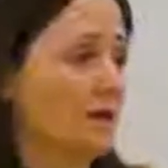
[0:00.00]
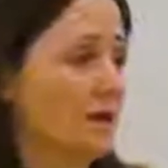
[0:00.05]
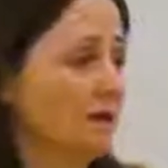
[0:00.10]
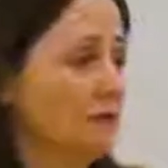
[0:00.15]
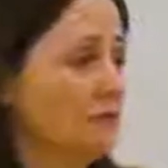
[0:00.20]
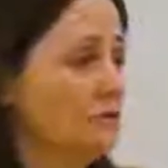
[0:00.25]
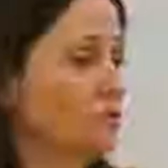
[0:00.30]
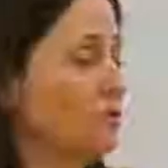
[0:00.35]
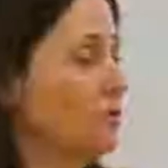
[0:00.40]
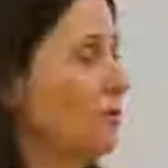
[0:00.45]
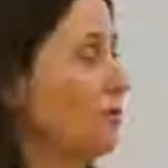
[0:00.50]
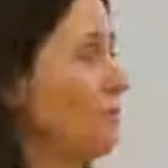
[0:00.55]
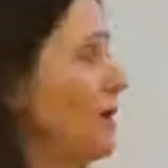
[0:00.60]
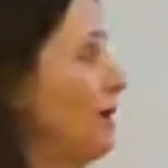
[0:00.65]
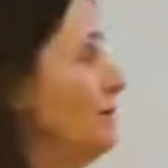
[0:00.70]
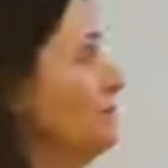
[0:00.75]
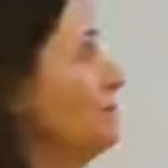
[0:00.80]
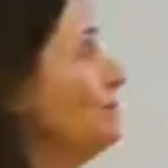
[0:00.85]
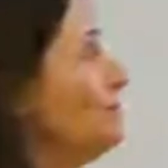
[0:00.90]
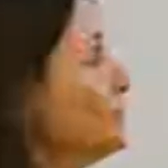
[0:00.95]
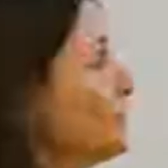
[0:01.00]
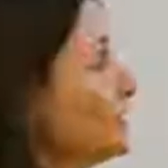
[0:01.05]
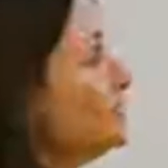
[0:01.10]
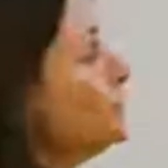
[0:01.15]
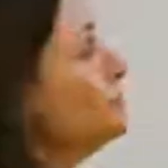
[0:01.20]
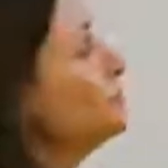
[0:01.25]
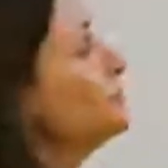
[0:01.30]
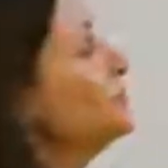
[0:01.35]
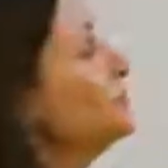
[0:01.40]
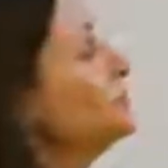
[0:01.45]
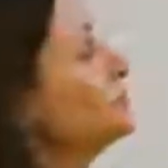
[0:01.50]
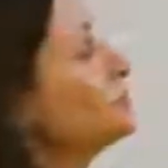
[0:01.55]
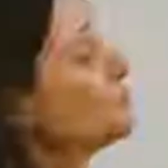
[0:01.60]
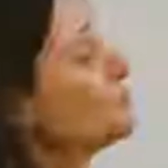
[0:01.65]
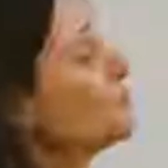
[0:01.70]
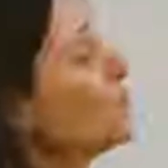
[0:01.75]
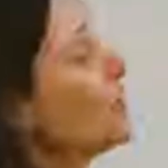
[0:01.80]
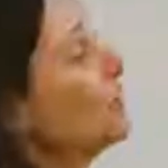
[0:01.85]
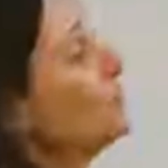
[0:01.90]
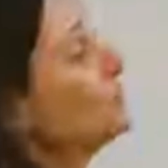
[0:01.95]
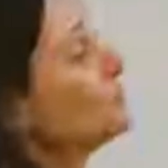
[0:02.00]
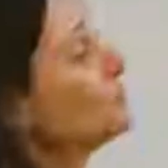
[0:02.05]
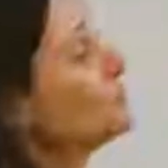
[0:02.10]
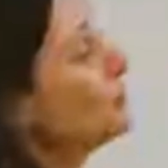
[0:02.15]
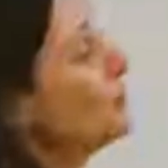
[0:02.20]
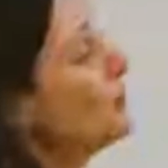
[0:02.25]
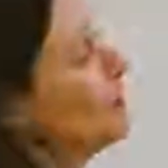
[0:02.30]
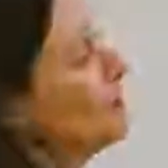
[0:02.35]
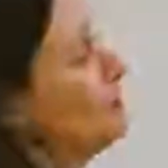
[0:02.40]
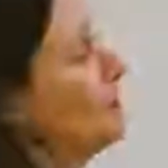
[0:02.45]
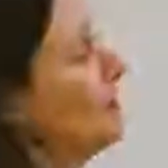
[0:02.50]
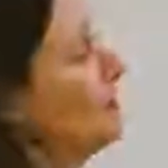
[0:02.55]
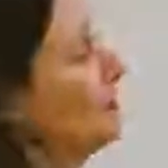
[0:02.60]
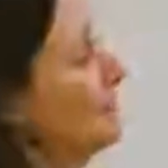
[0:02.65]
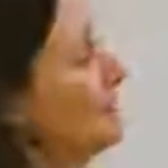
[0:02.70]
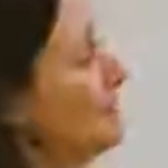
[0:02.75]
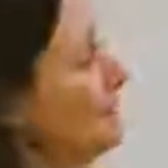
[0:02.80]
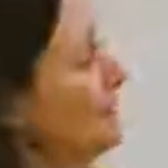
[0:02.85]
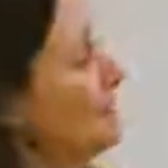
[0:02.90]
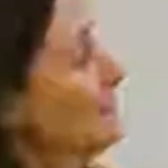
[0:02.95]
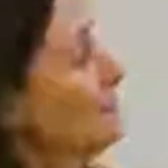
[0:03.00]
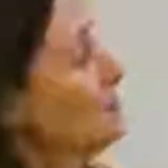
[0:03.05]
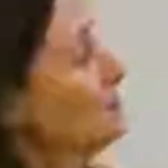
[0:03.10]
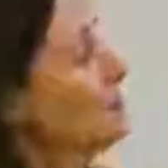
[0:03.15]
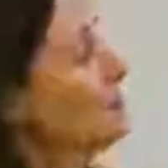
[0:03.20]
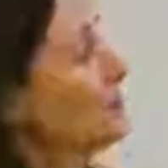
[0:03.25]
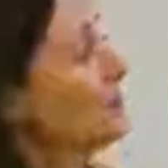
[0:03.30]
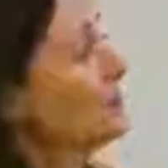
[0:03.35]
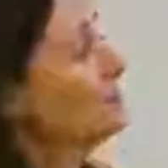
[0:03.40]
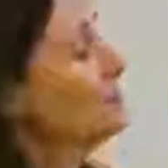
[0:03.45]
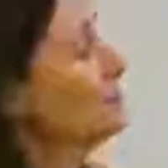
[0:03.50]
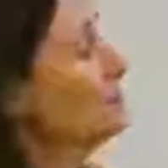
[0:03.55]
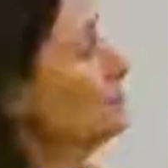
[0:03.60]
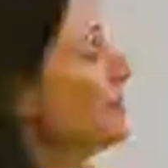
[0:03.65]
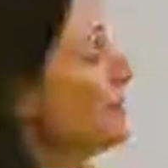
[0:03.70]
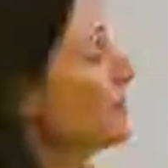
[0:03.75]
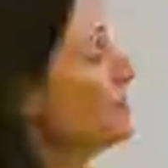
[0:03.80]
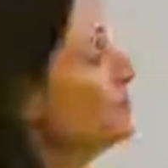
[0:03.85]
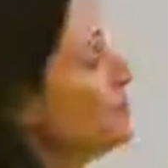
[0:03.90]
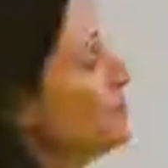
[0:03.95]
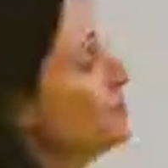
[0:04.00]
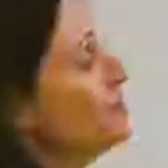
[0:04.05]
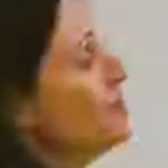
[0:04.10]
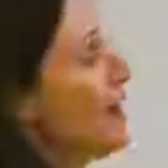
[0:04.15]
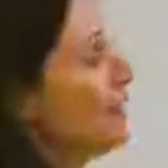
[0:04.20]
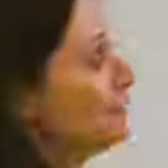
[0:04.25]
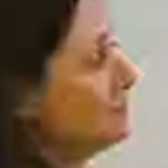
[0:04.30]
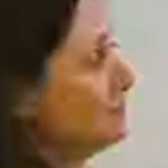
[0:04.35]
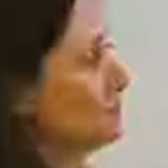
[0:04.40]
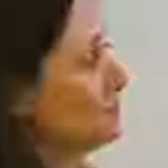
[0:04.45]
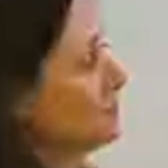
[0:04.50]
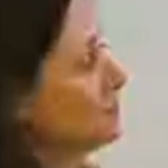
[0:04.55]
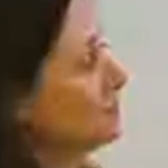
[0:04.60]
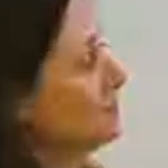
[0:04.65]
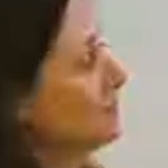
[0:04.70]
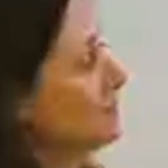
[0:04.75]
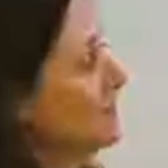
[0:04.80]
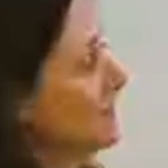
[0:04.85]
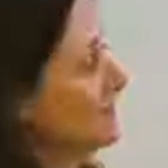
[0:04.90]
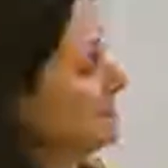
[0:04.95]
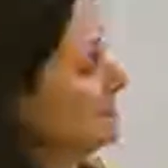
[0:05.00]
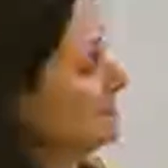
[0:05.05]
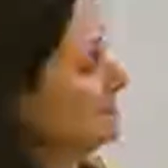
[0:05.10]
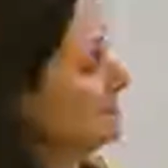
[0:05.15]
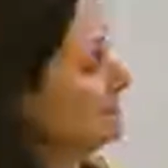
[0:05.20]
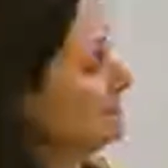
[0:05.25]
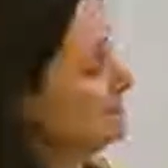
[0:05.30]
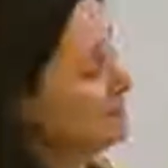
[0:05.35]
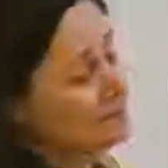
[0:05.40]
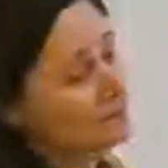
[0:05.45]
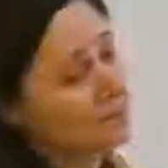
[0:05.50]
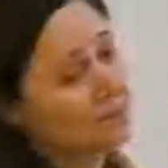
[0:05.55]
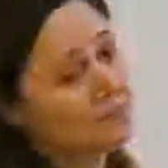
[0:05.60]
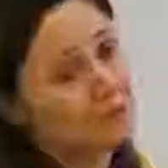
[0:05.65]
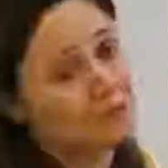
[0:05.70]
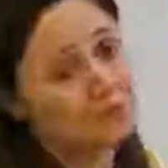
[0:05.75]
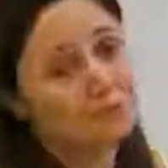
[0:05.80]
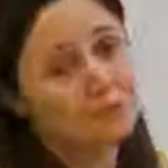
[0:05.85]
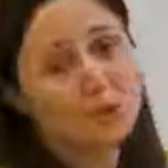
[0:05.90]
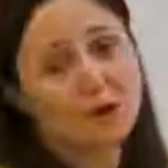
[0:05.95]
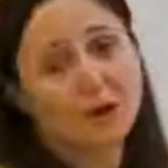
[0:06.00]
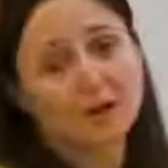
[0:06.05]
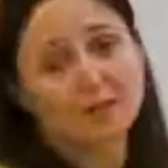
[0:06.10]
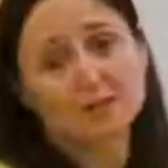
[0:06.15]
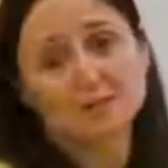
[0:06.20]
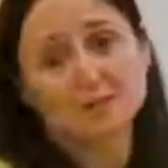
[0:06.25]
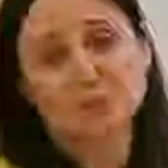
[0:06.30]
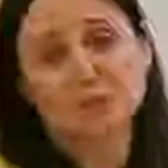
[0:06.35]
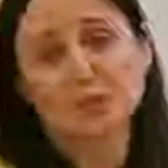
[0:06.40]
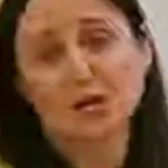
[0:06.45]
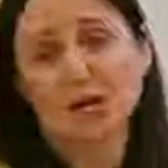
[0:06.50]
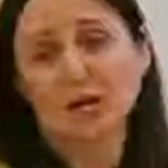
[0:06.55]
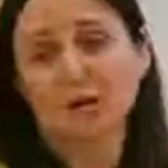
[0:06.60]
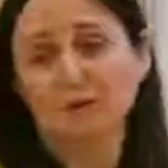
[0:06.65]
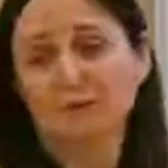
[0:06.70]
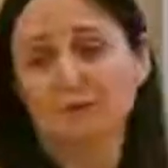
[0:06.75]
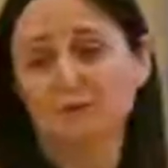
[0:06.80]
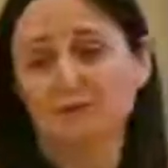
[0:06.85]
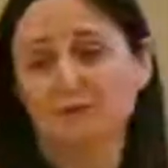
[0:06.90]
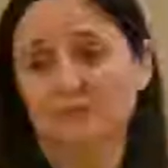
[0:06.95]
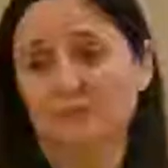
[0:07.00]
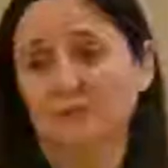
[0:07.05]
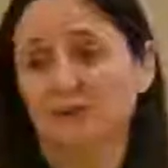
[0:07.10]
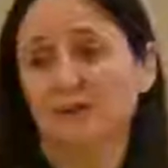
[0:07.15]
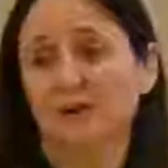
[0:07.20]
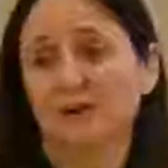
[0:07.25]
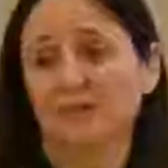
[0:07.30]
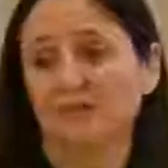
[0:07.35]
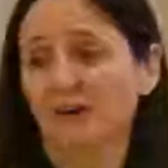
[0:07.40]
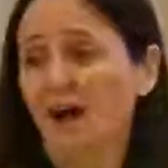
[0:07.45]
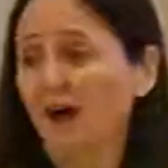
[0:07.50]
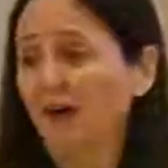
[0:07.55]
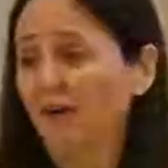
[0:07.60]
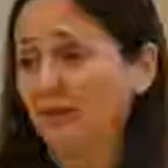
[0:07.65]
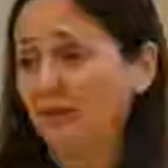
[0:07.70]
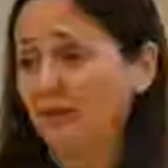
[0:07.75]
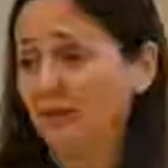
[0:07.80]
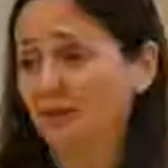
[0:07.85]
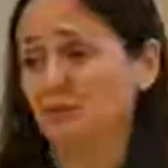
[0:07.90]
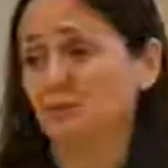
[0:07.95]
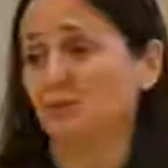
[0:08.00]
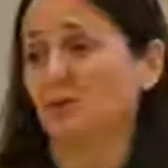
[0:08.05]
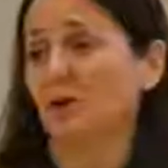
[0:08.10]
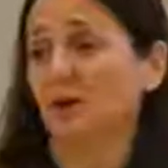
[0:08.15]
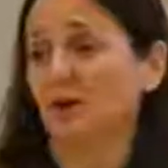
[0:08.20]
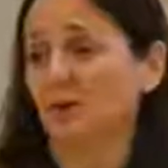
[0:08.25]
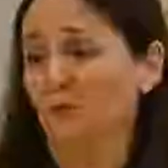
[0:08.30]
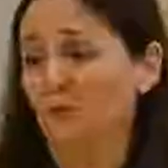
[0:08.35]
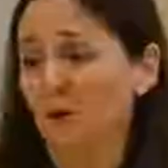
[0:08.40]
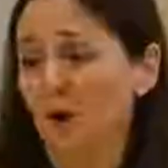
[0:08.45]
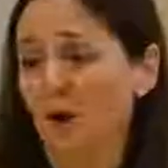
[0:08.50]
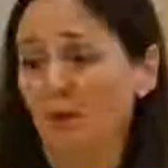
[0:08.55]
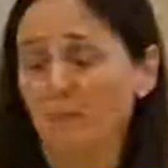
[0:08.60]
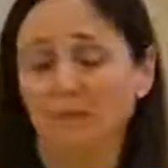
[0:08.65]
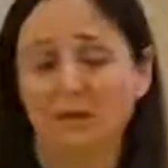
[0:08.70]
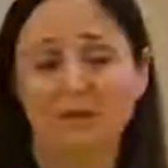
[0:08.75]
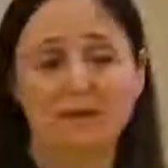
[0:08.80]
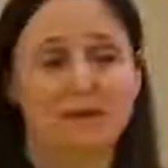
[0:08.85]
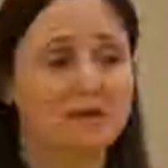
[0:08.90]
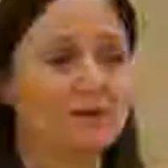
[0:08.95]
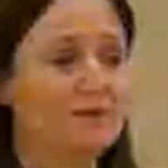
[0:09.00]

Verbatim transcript: And so I'm really, really trying to write about more in a more pastoral sense. It doesn't always work, because I'm a child of Silicon Valley. That's where I grew up.